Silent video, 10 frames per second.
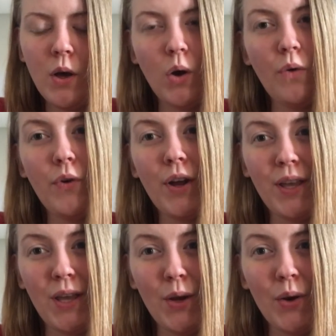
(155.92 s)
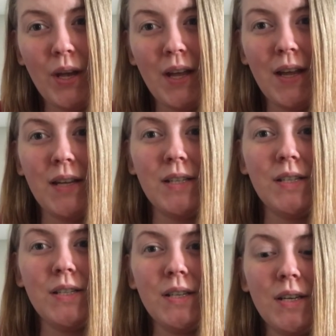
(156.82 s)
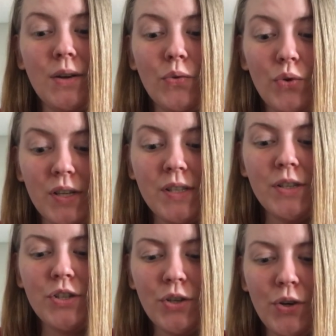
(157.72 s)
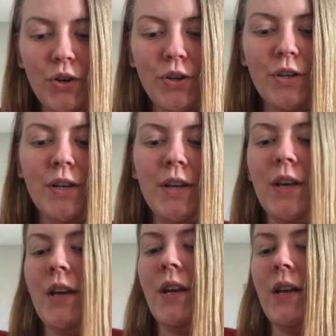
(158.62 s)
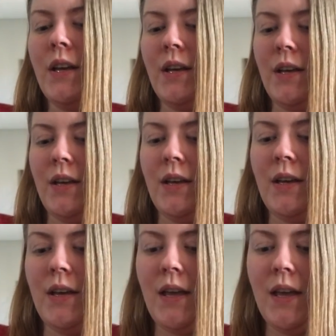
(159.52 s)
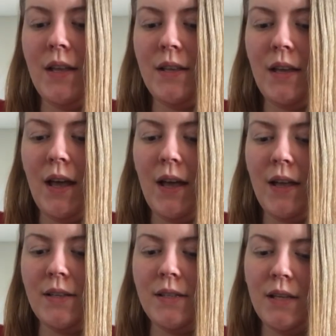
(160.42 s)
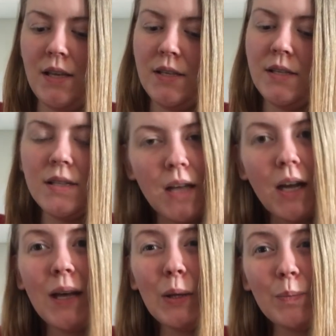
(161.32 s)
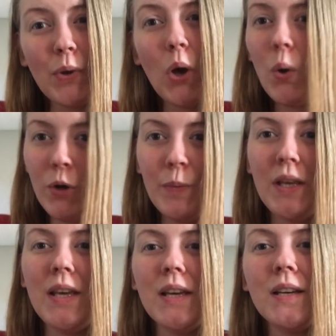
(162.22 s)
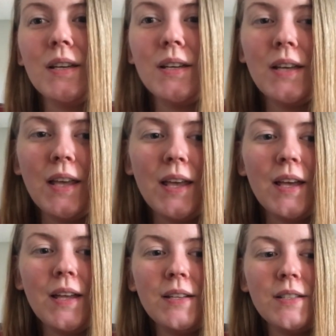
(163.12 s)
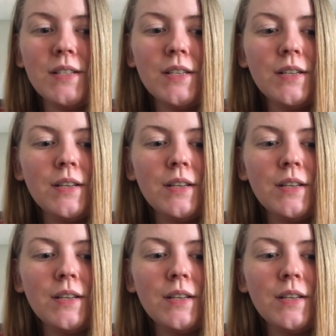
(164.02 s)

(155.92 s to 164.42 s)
over a year, and rest assured, it has snuck up on me. And